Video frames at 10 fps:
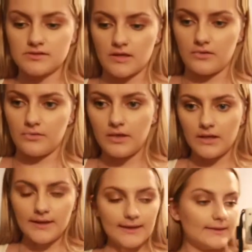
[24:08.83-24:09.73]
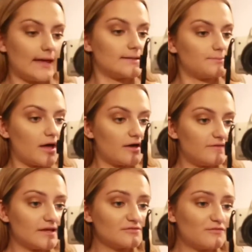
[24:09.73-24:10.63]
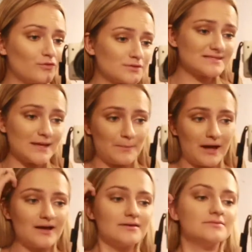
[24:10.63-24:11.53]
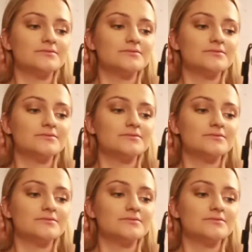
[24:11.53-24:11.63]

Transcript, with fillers: So yeah, perfect for summer.